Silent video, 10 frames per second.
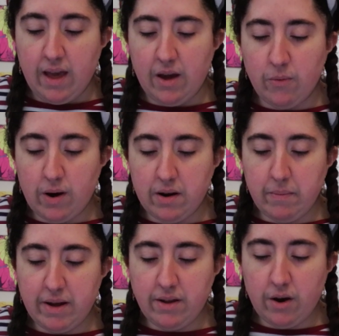and water
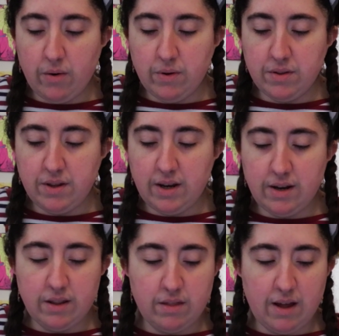magic always needed
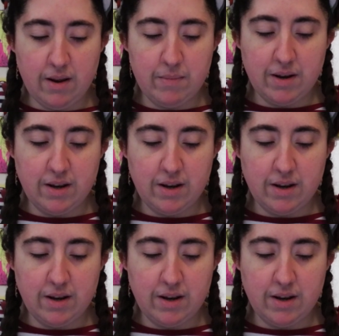its element